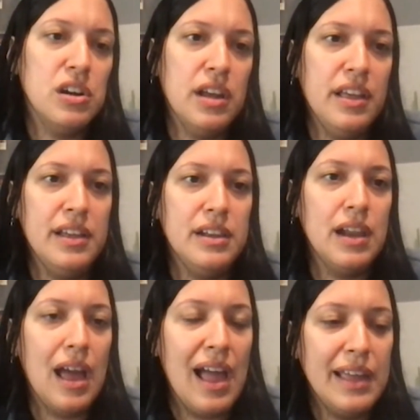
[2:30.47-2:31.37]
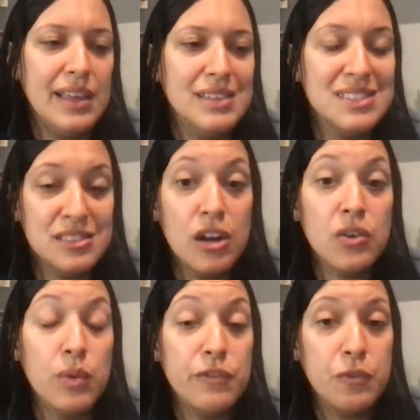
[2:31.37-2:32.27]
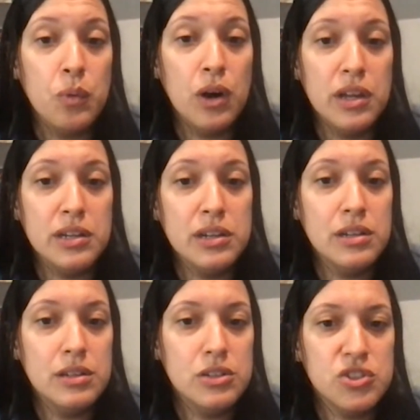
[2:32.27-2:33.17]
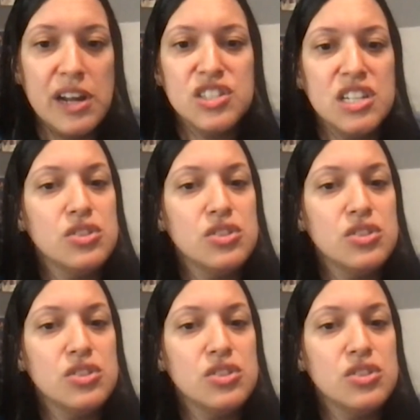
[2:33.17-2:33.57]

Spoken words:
and I stuck with one strategy.